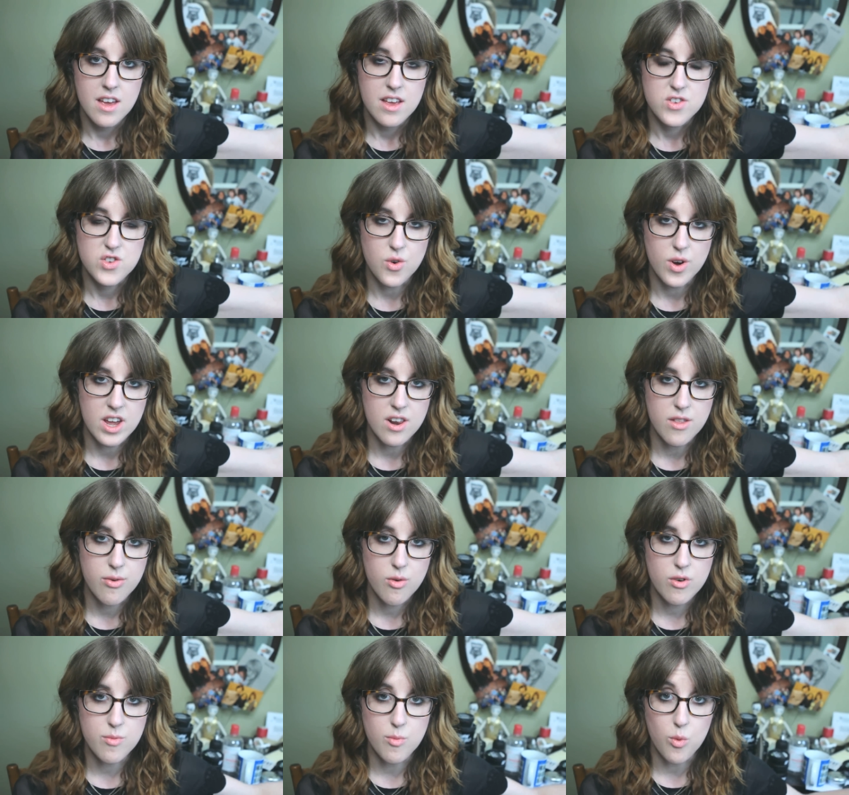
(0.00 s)
so I can
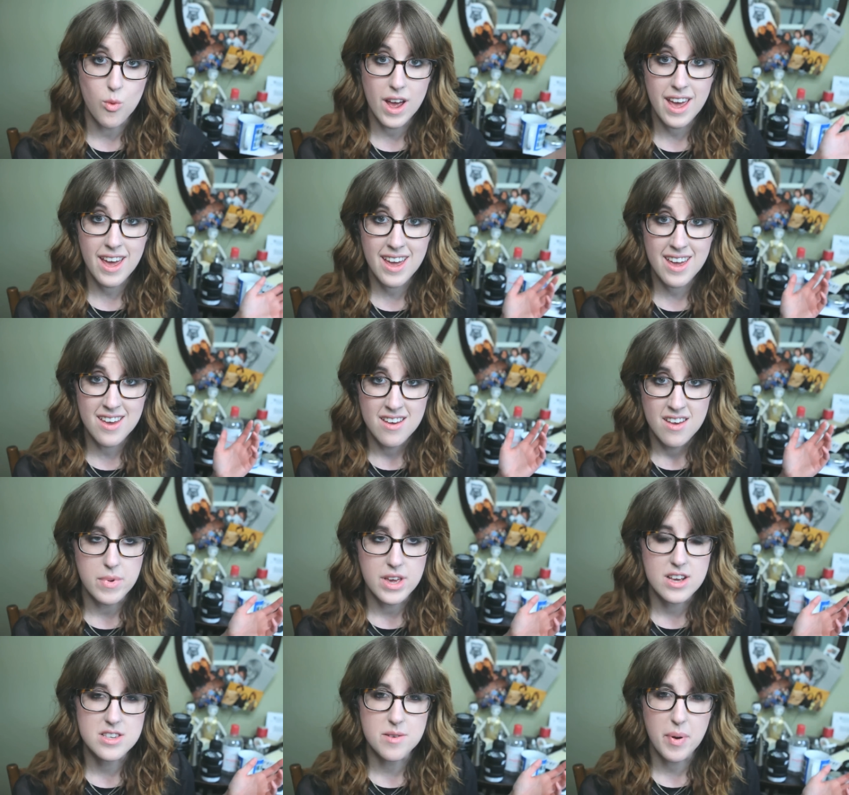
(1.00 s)
throw them away
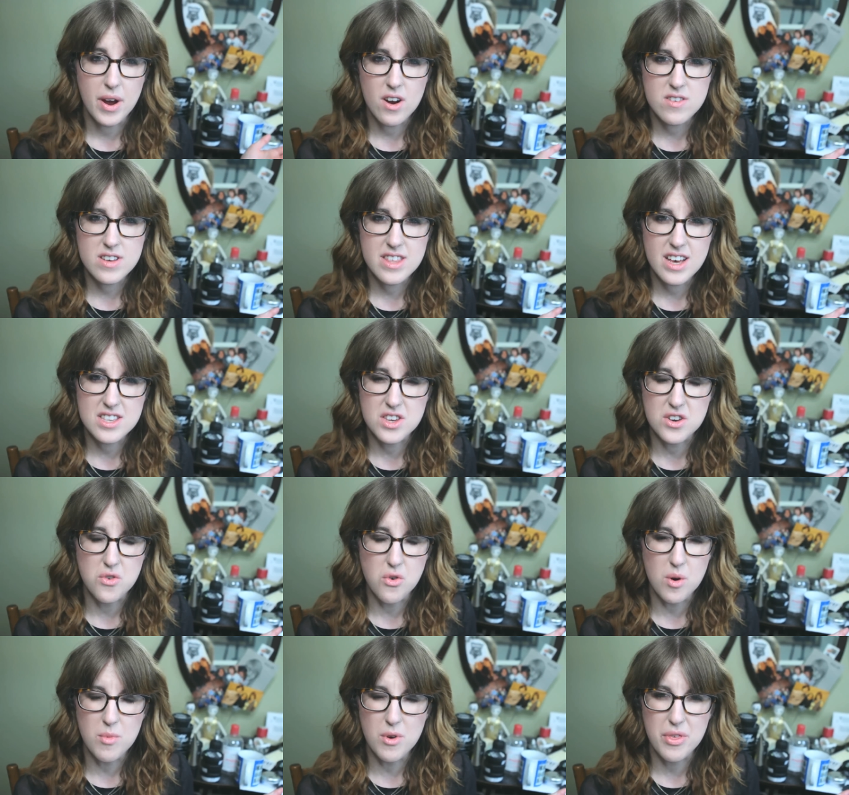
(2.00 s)
because apparently that's a
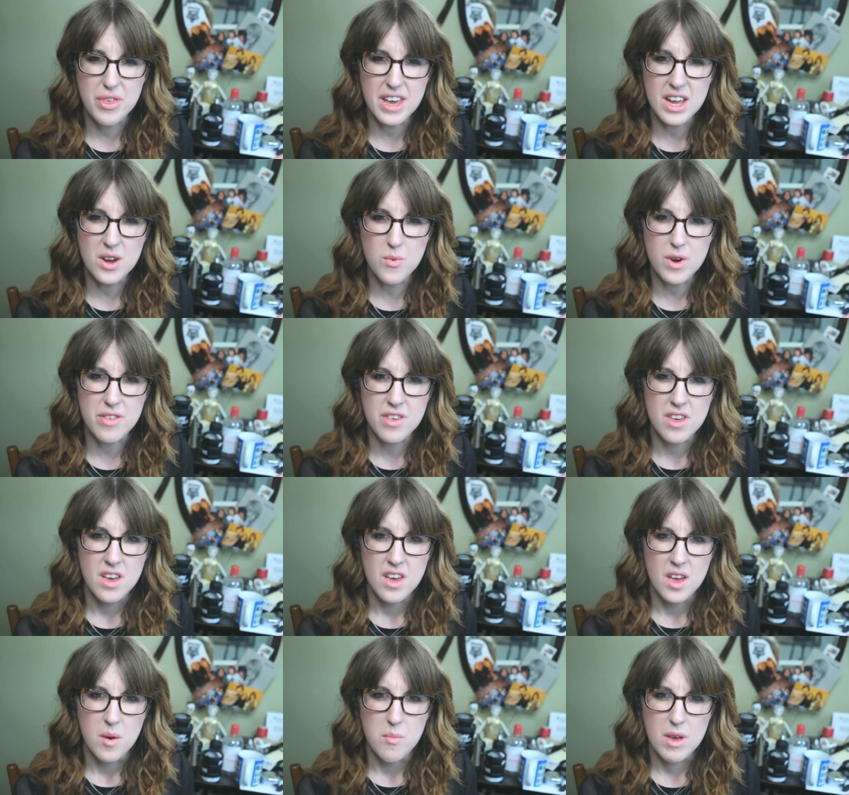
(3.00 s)
normal thing with
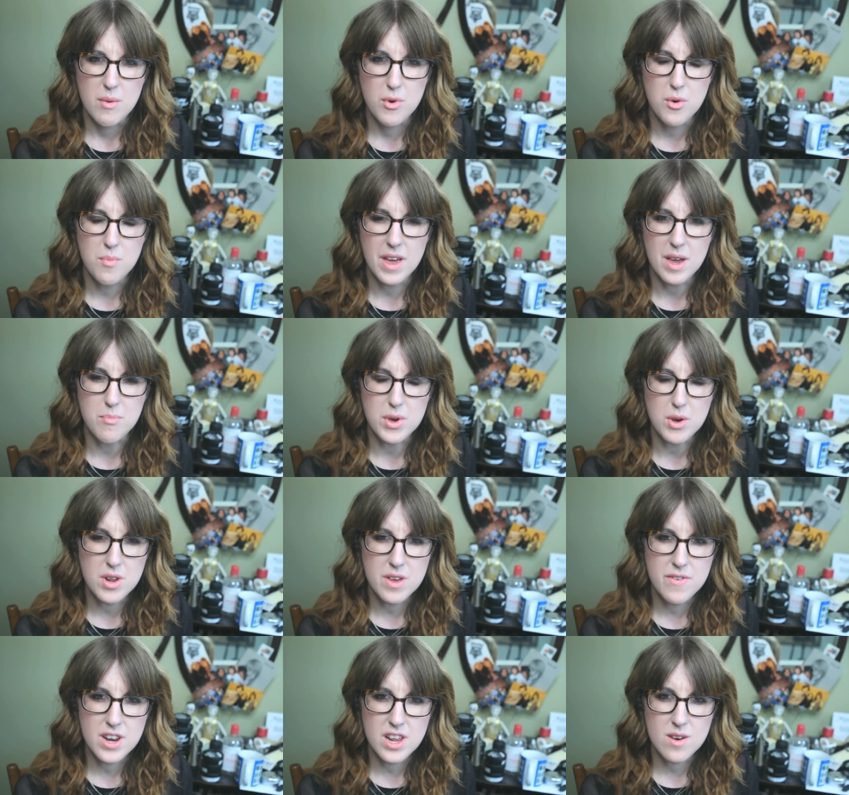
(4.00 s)
people who make
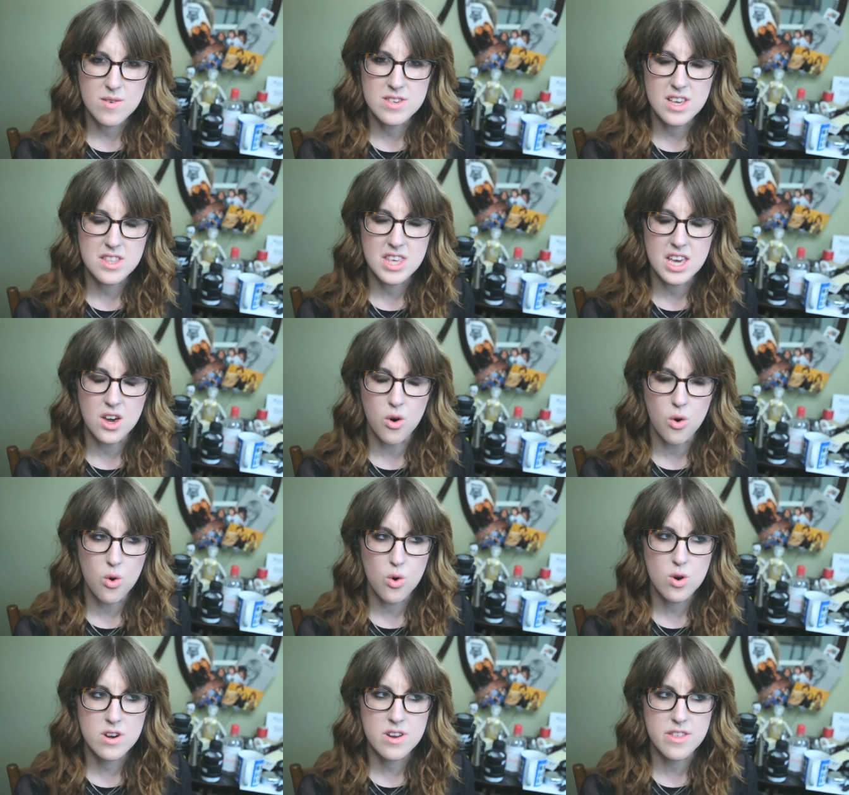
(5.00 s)
beauty videos that they
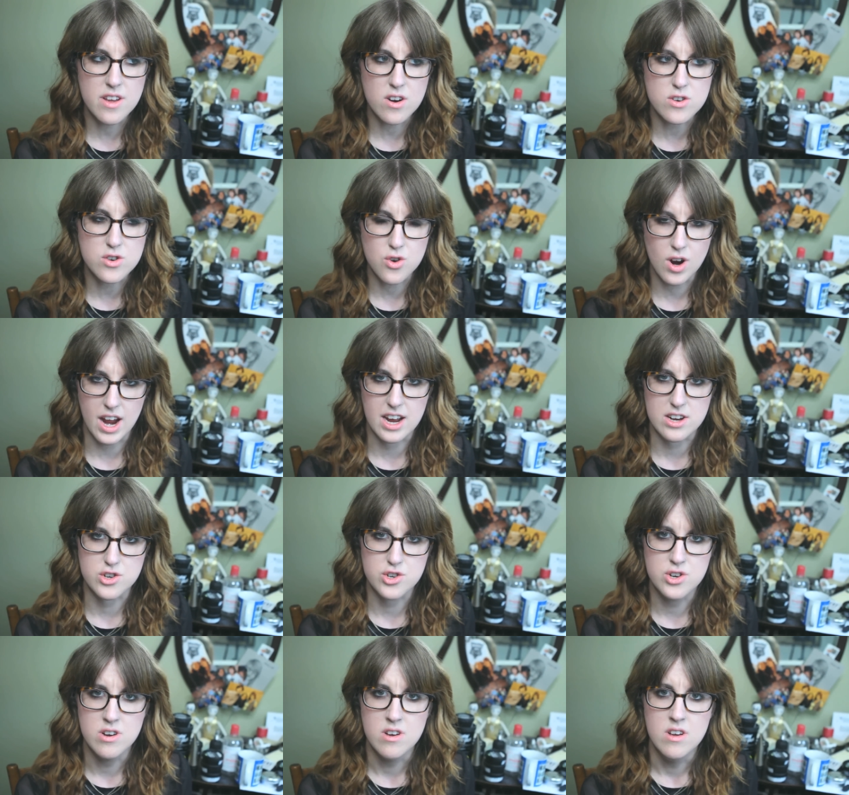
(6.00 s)
hoard their
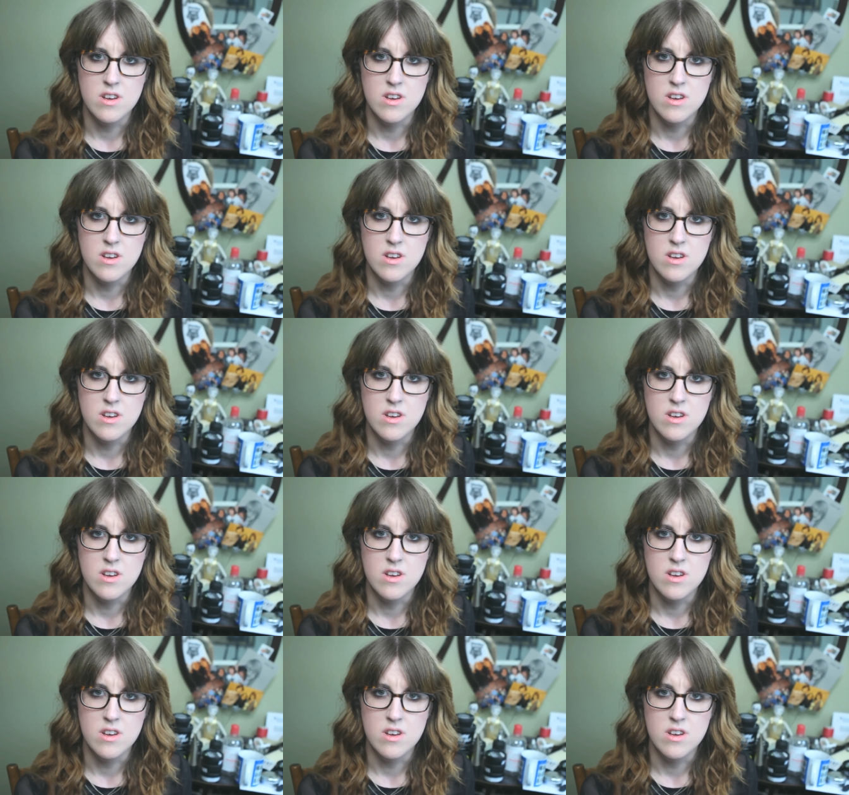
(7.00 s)
trash.